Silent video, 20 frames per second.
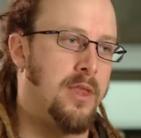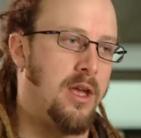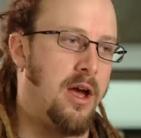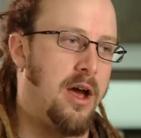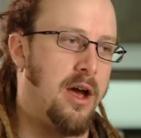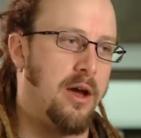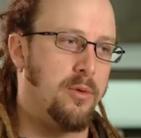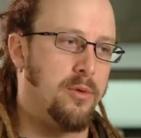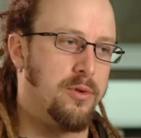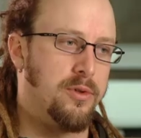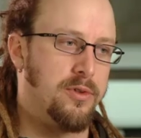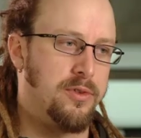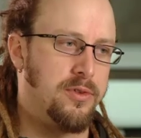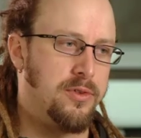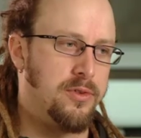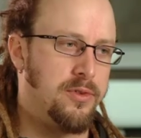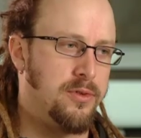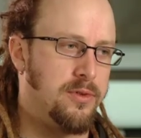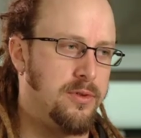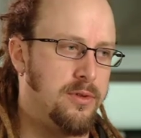I
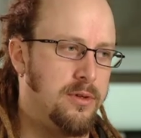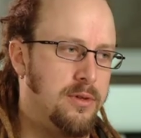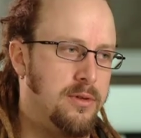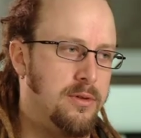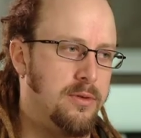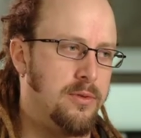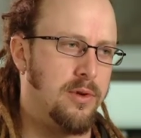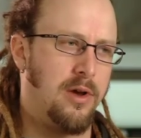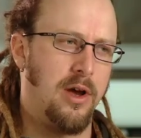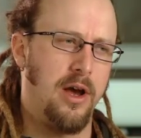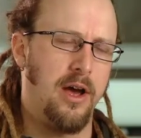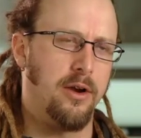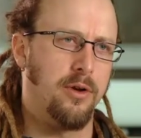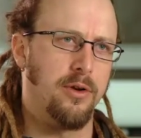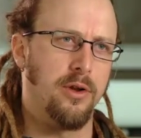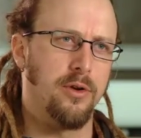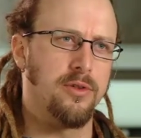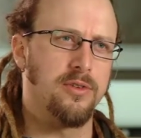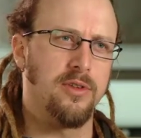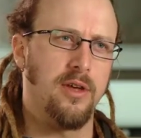was,
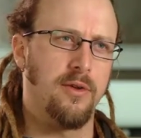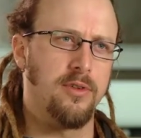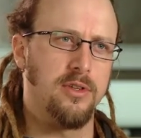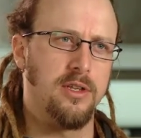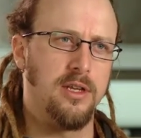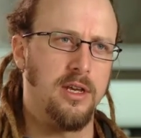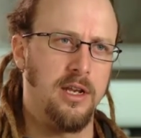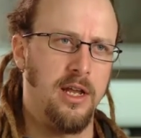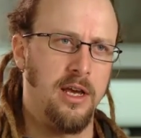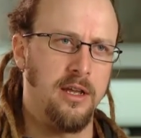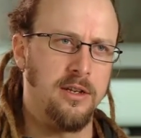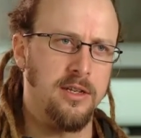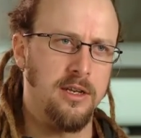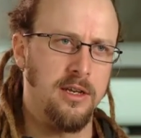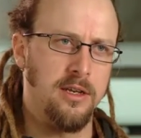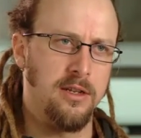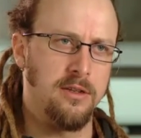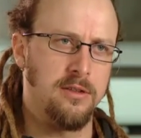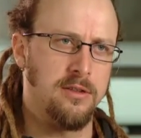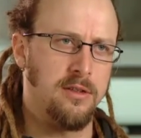17,
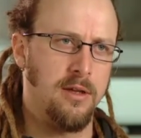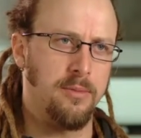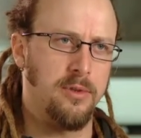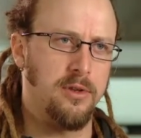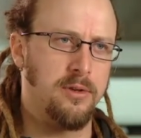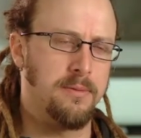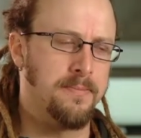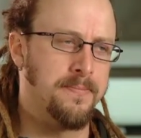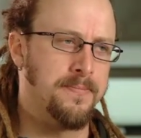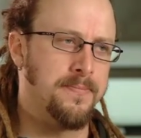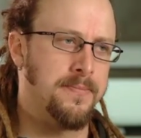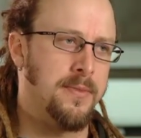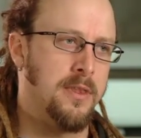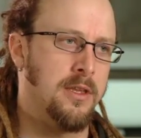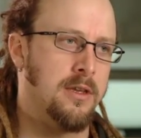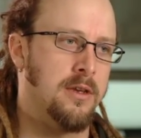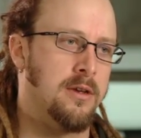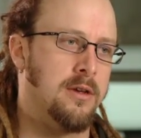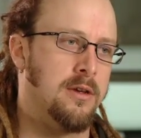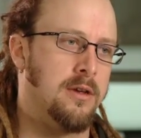18, something,
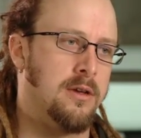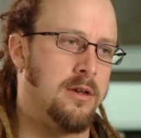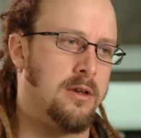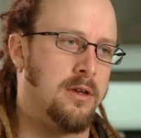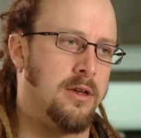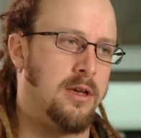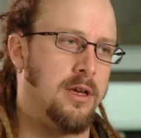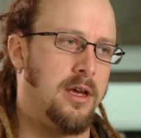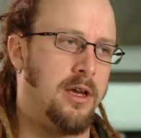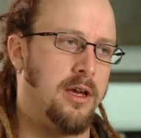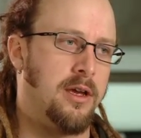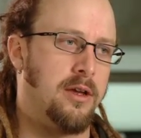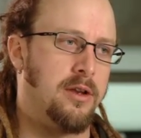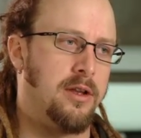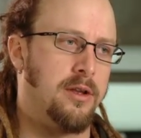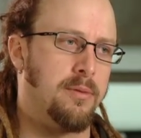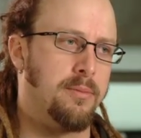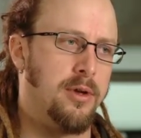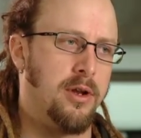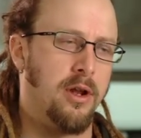and
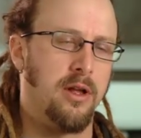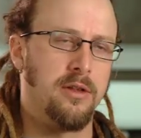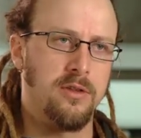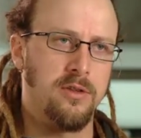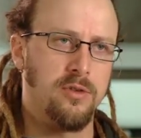had been on the